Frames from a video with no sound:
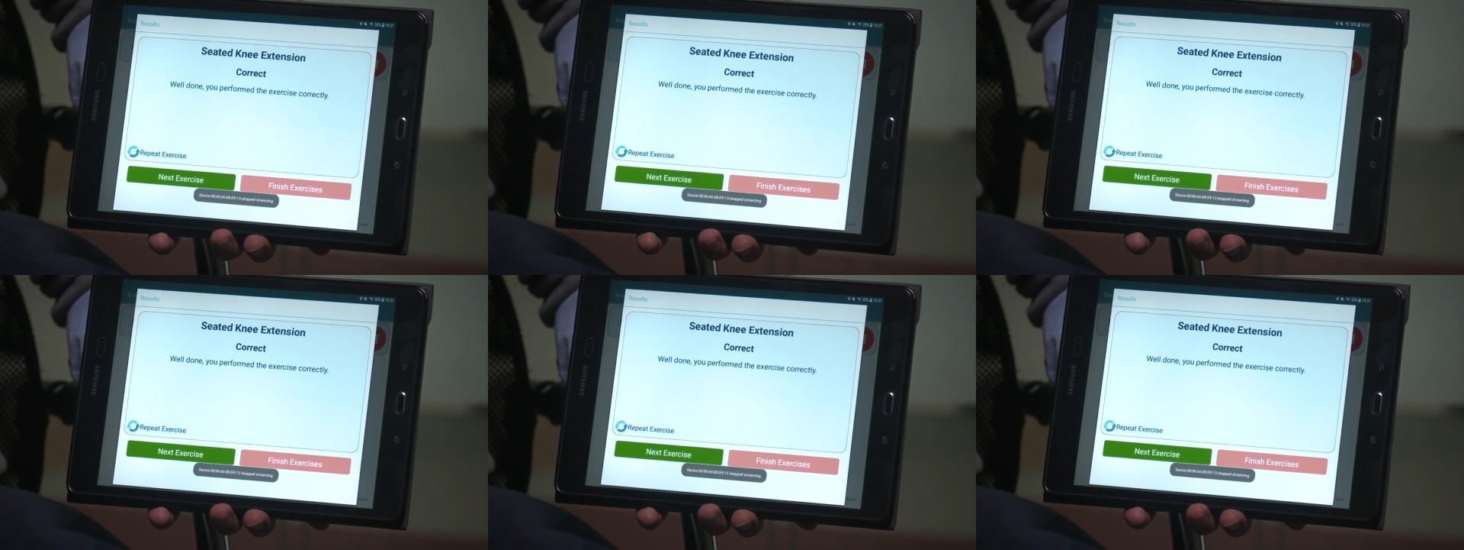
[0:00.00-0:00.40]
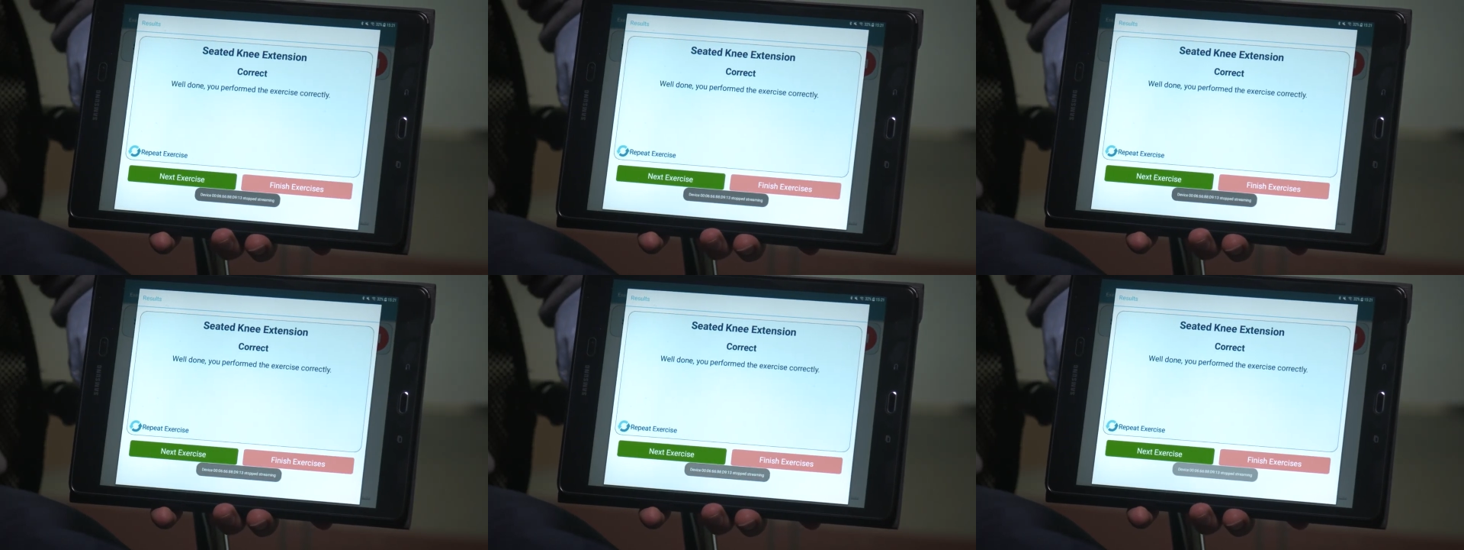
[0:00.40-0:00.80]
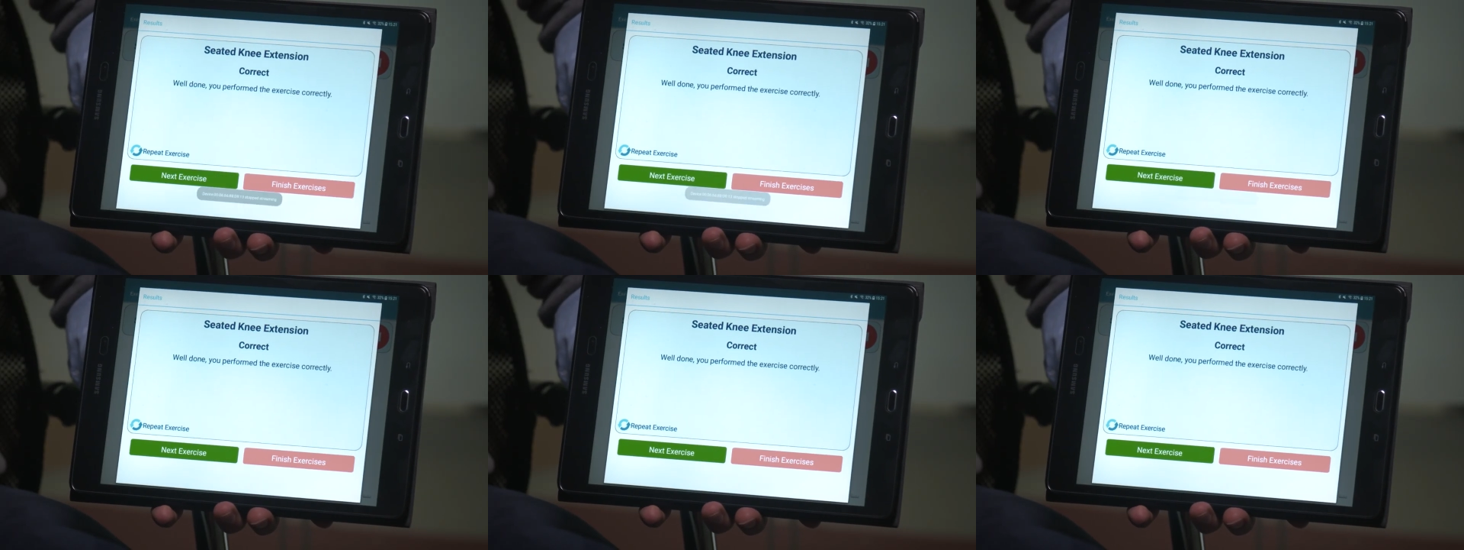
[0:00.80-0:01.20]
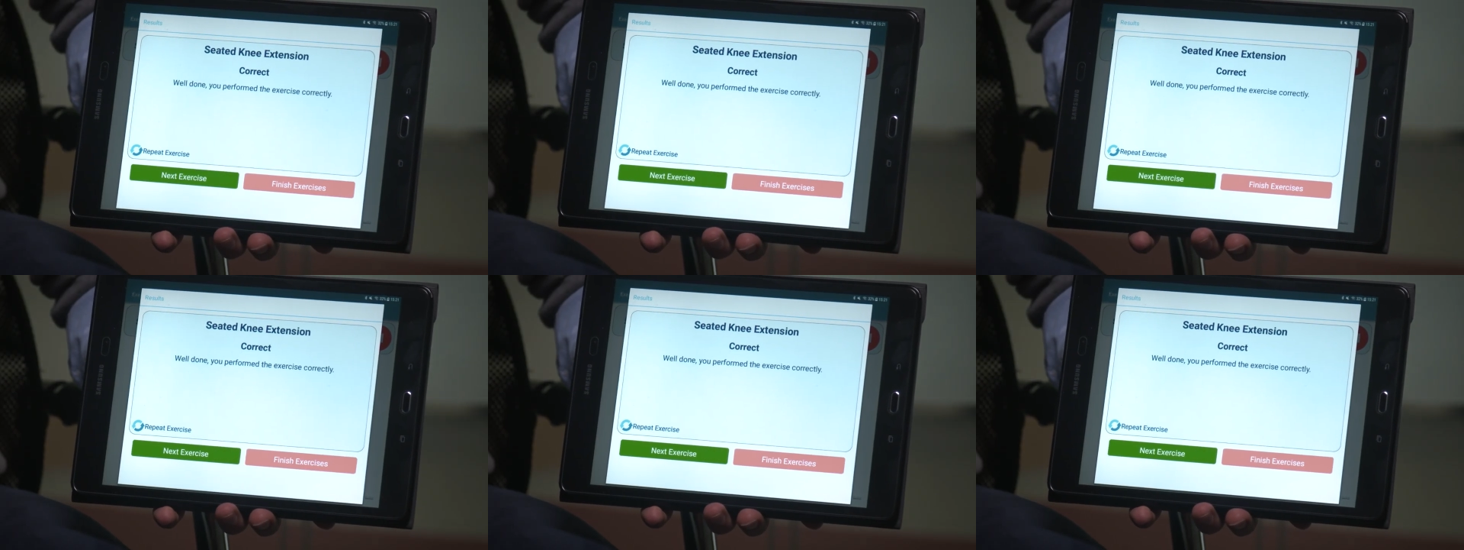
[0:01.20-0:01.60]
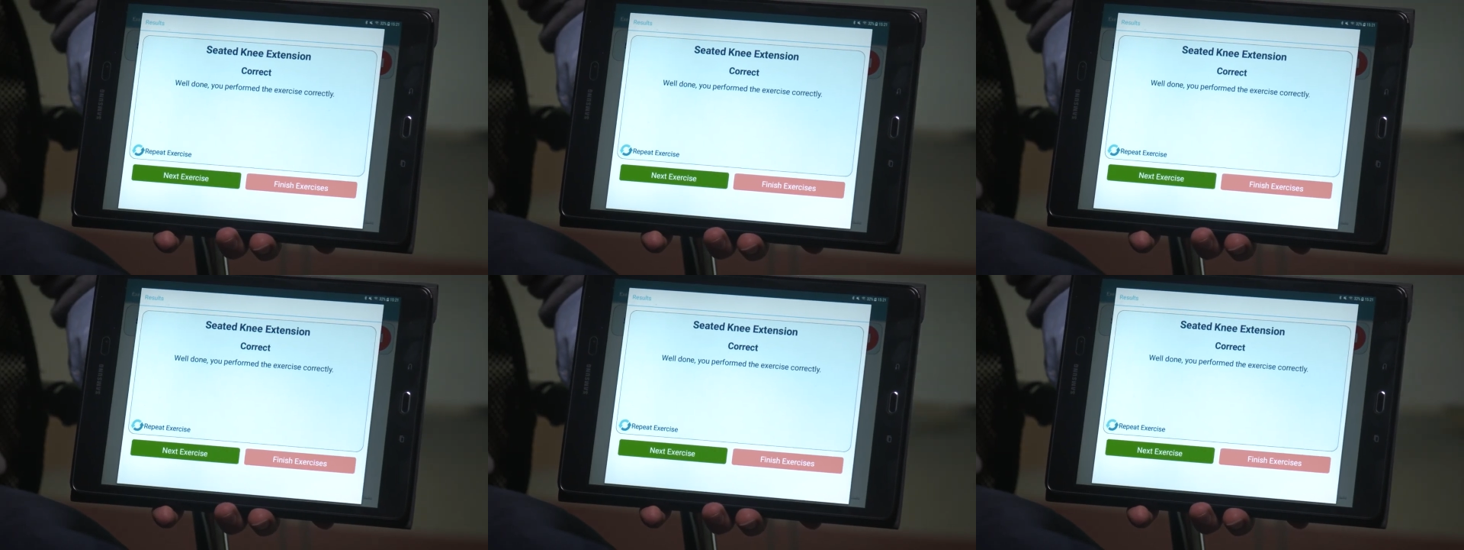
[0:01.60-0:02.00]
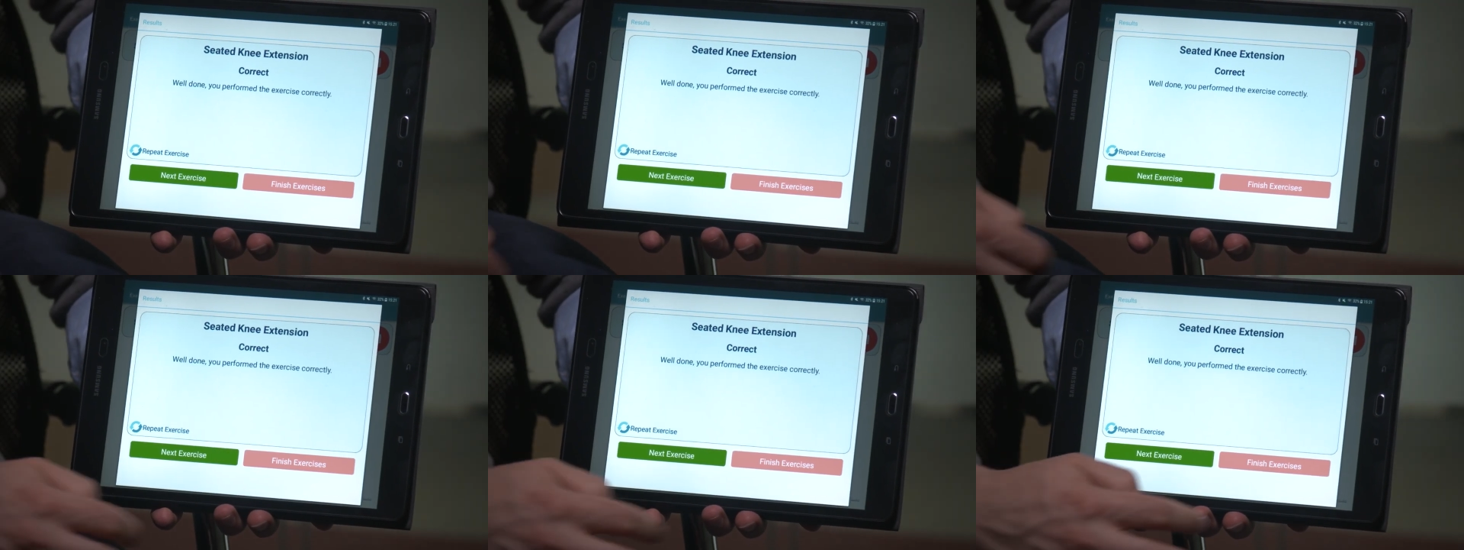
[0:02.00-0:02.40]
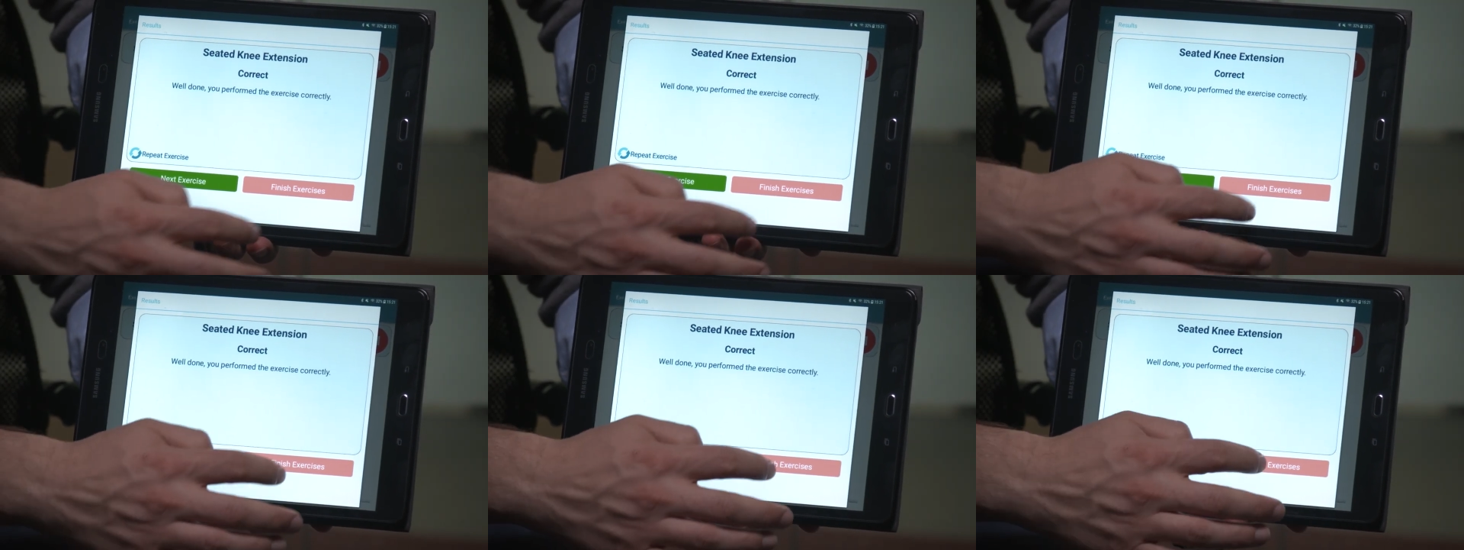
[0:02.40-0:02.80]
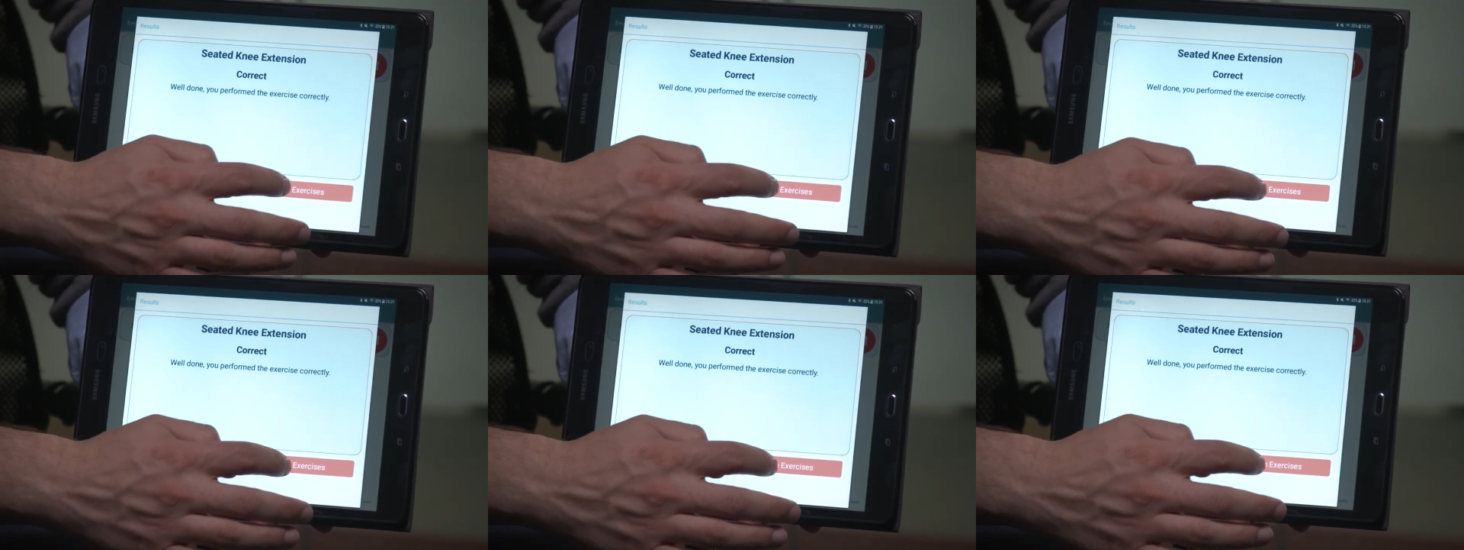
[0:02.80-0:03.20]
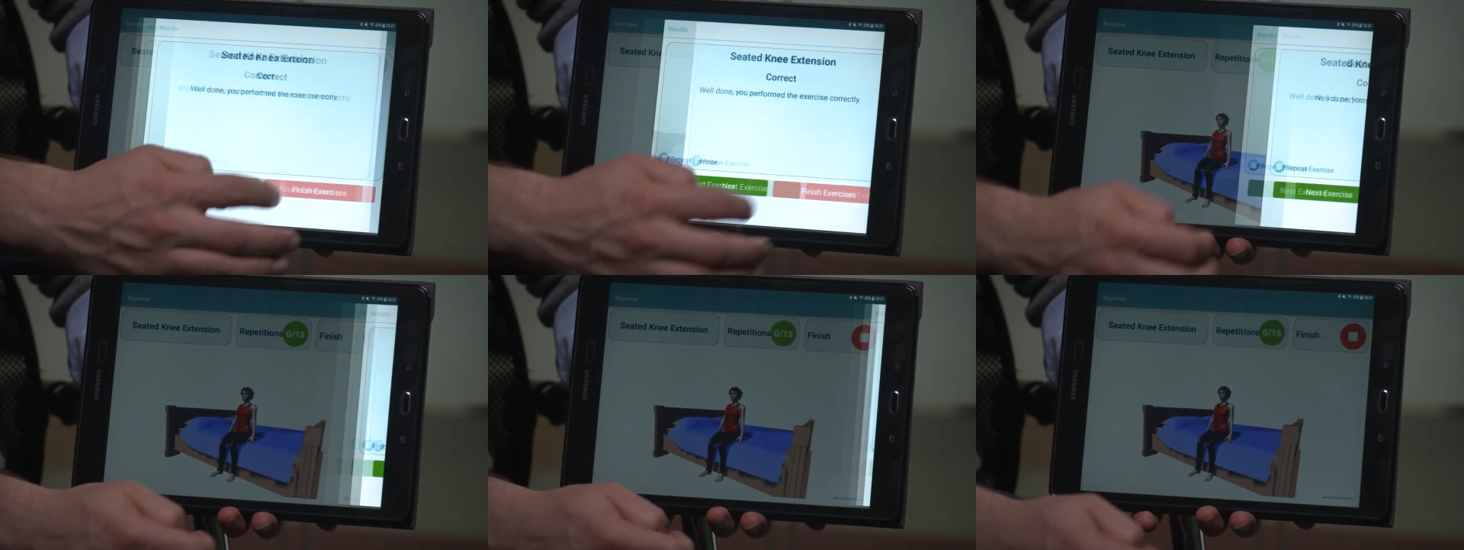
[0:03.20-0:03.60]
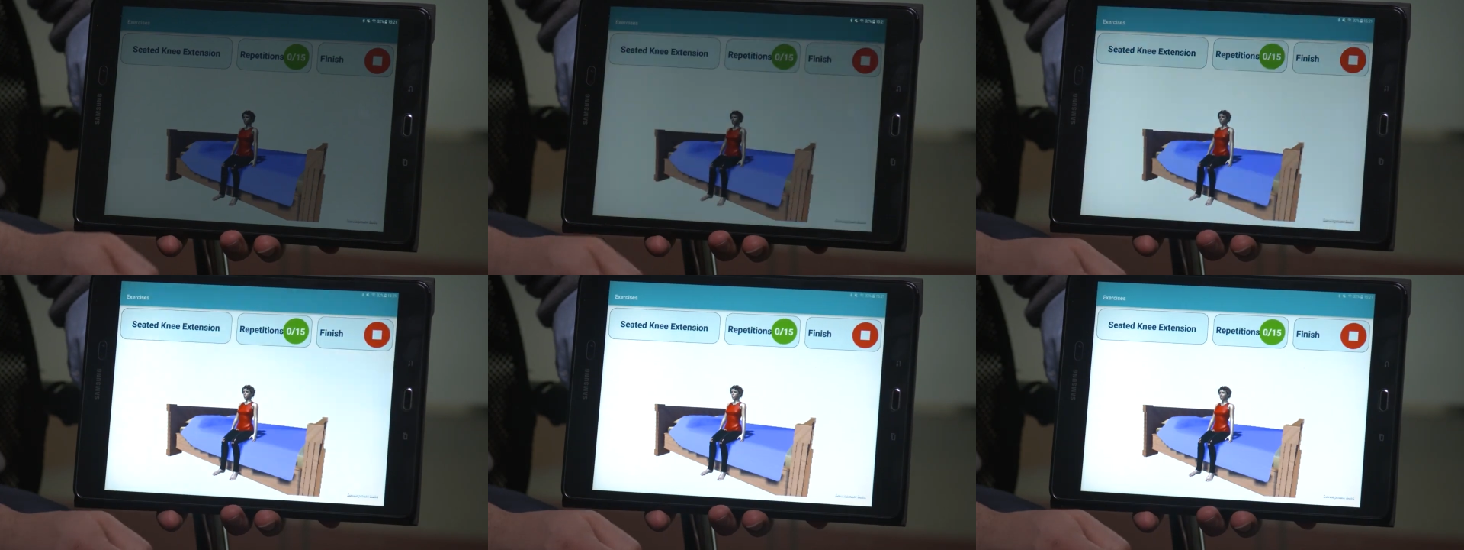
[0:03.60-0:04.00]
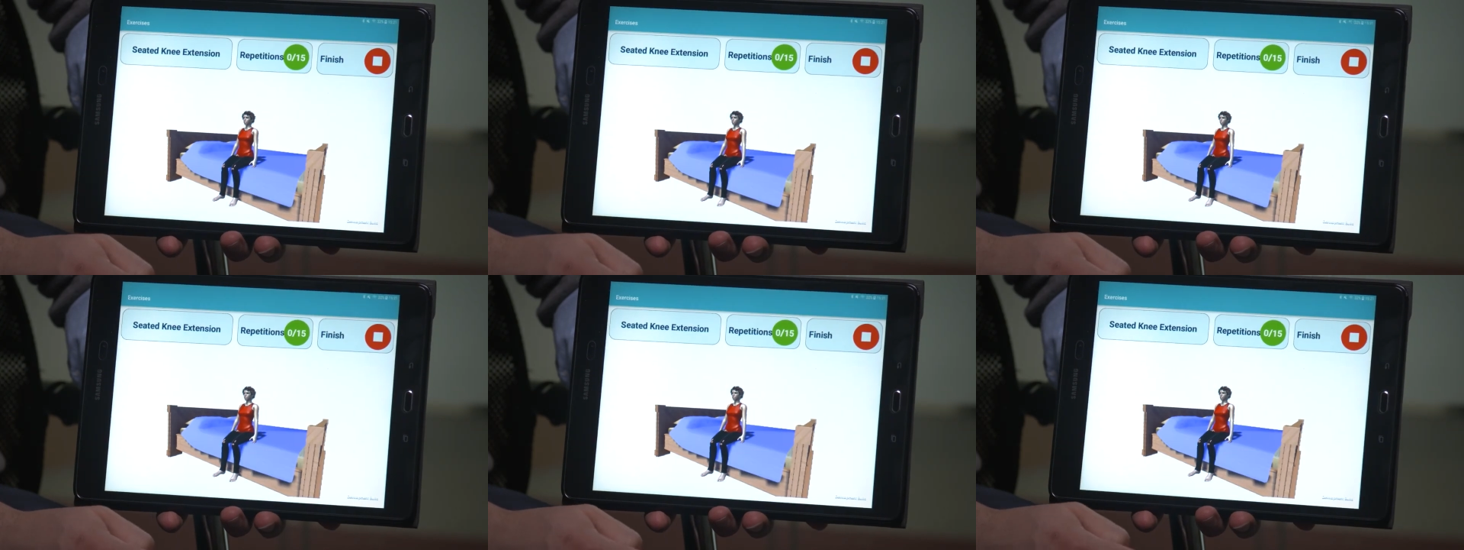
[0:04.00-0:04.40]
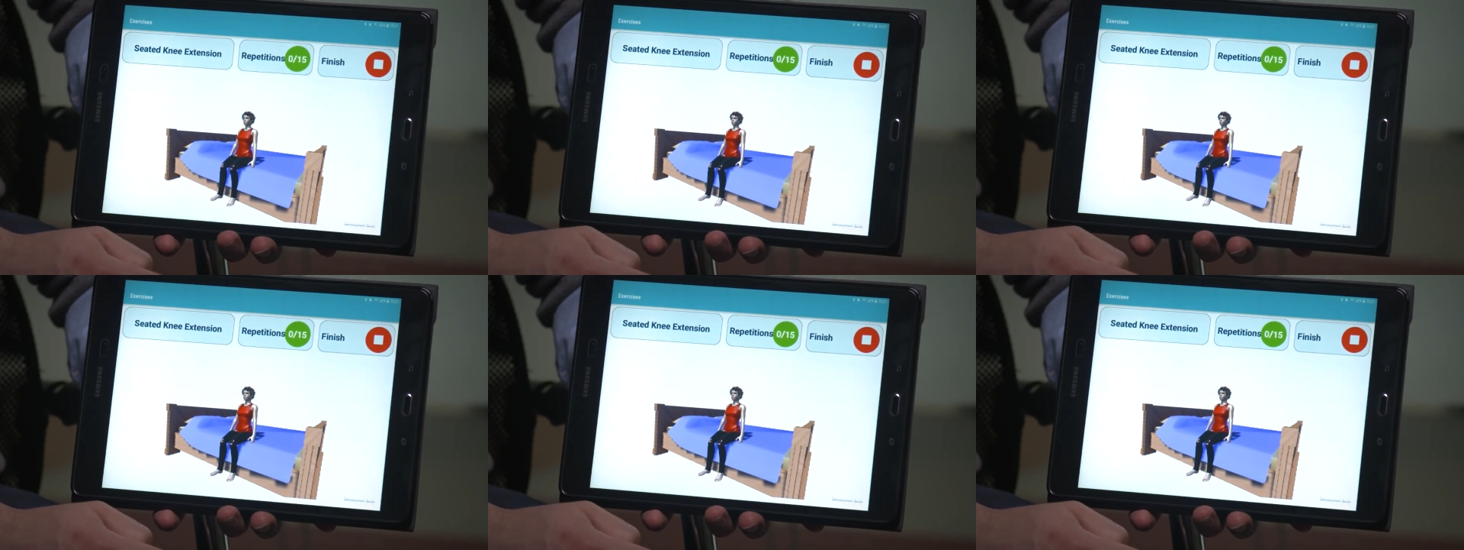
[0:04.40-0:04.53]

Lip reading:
[unreadable: no face in view]